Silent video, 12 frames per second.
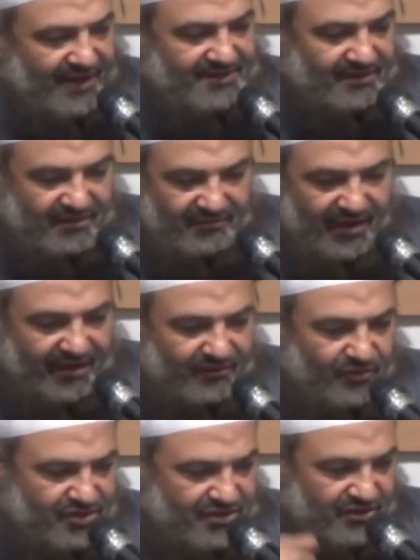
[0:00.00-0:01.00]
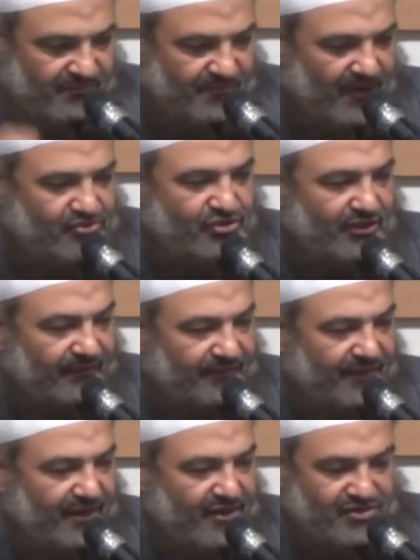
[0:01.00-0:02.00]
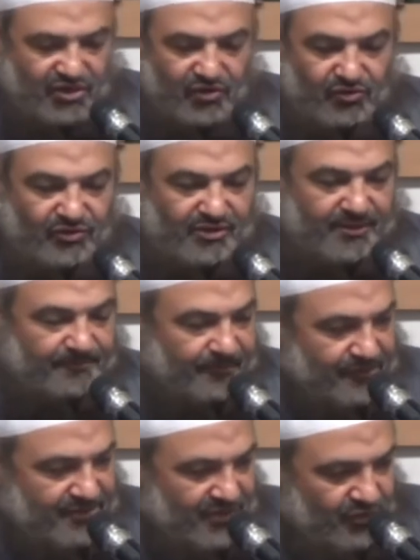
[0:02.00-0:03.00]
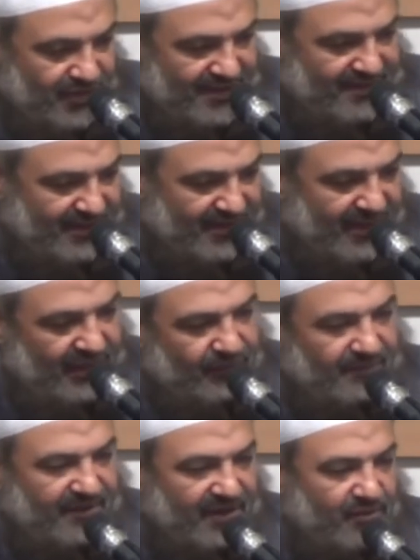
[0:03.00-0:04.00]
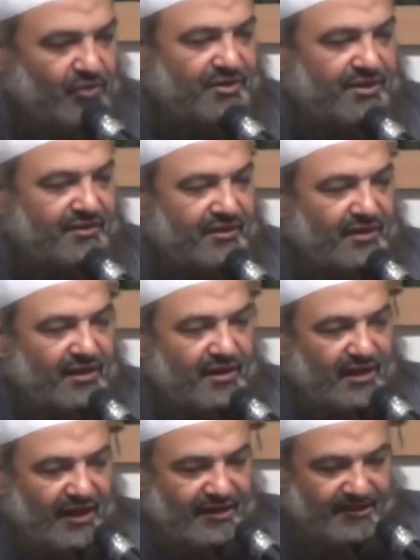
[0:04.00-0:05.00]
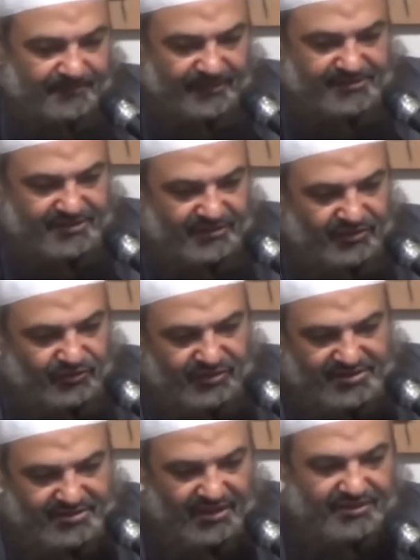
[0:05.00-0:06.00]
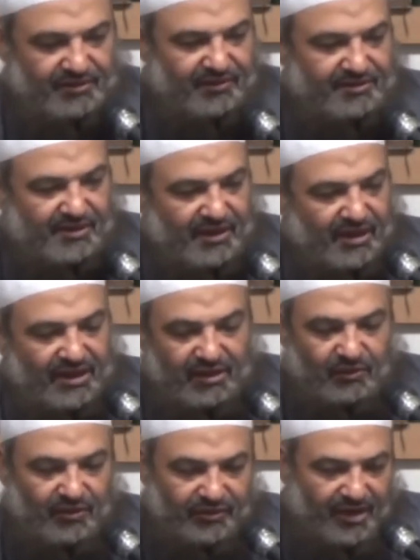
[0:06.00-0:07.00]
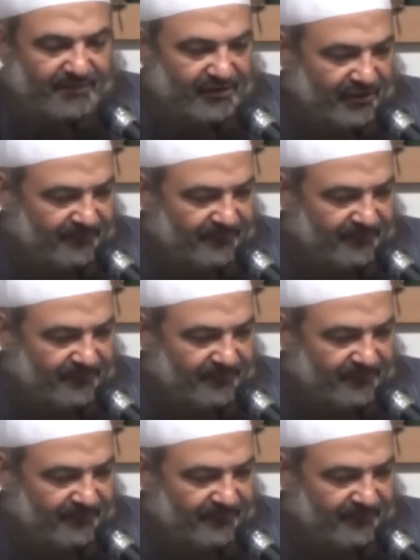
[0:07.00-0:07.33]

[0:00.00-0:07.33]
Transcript: as a command which is compulsion. So the person who does it, he will be rewarded, and the person who does not do it, he will not